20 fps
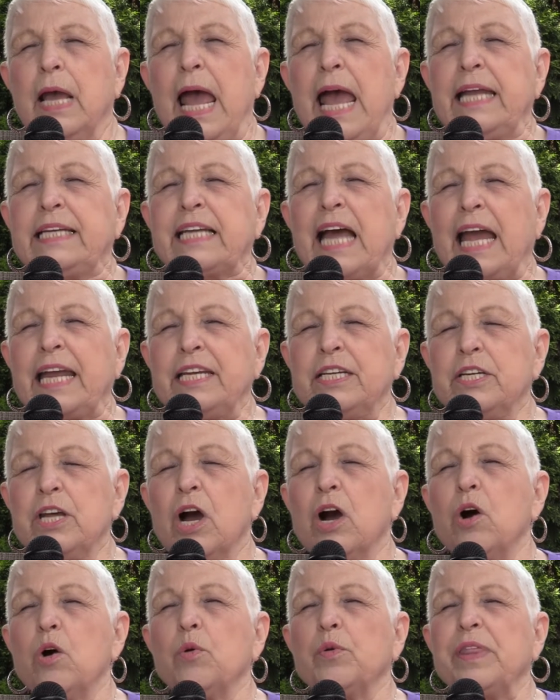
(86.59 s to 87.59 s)
And I
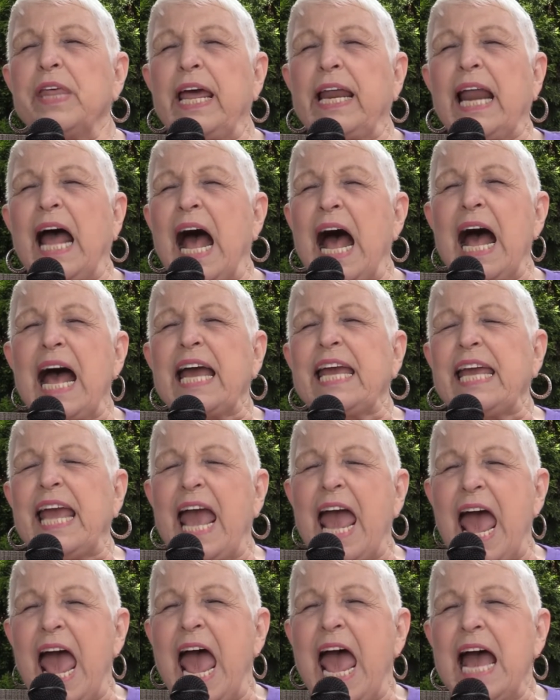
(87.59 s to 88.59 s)
know that I
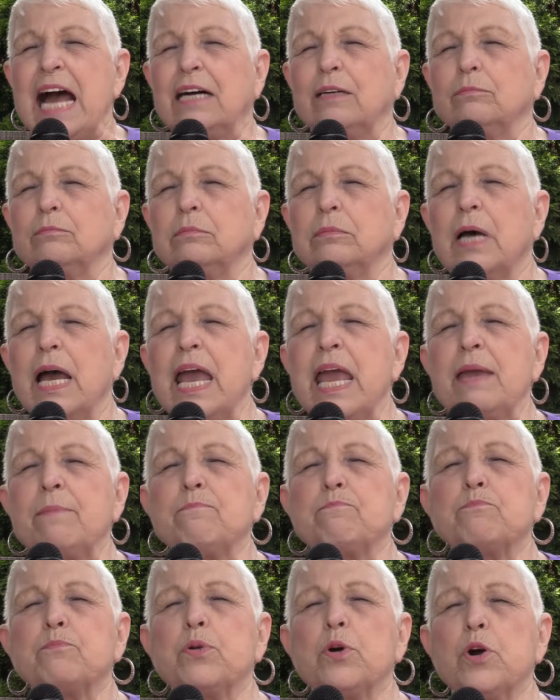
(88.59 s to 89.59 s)
am a
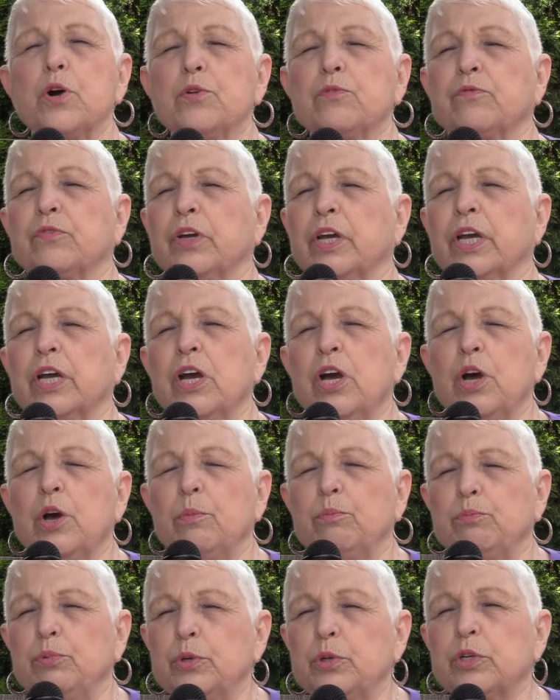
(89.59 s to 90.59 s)
perfect,
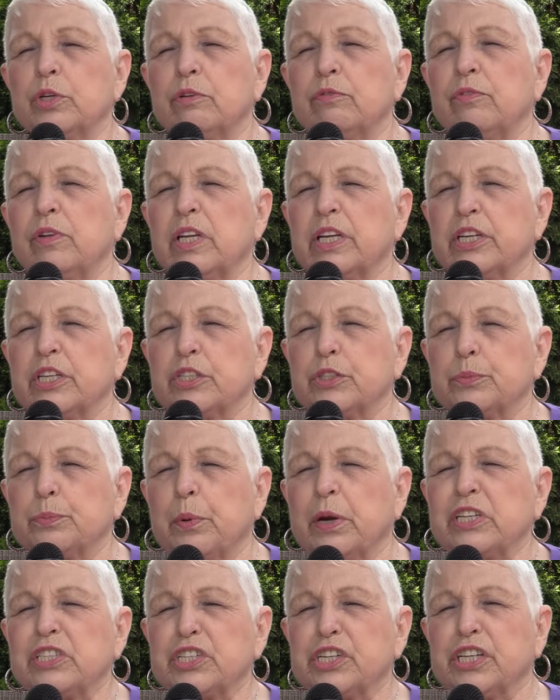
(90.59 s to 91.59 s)
beautiful
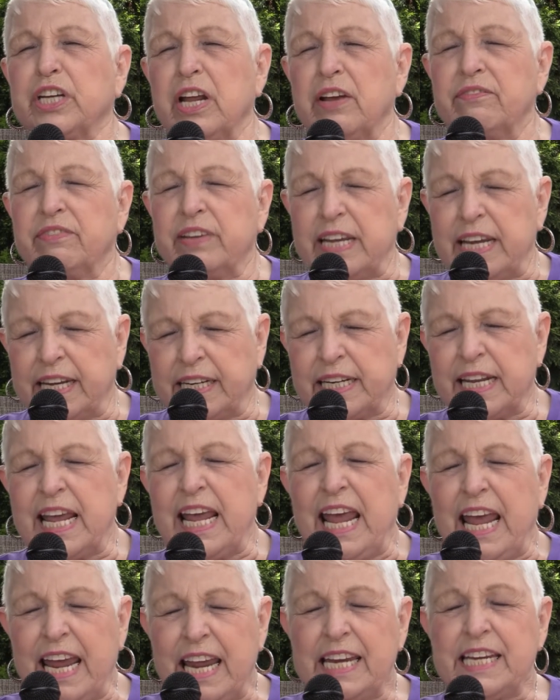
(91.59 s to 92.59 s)
expression of it,
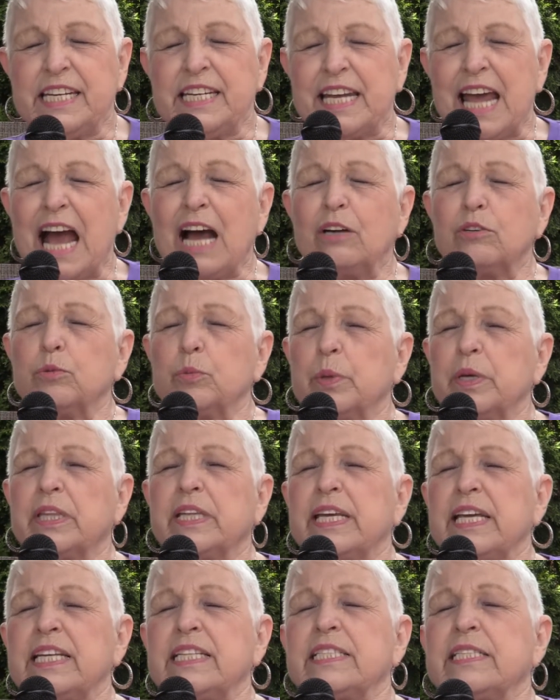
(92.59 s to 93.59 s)
endowed with
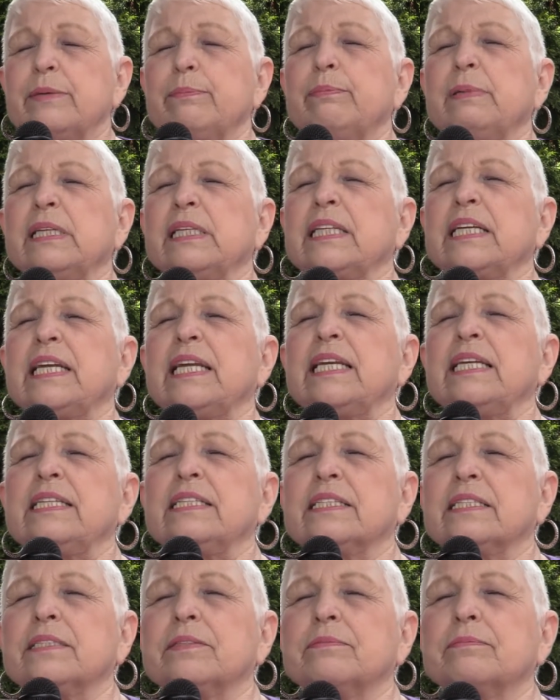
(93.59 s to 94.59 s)
its
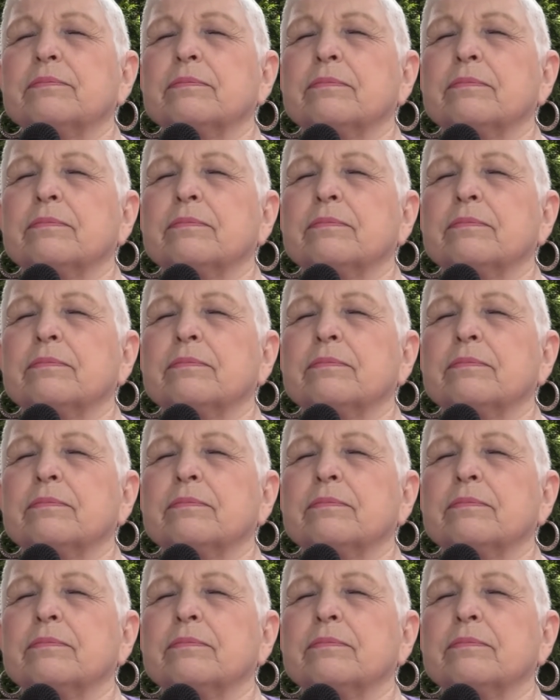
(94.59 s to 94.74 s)
abilities.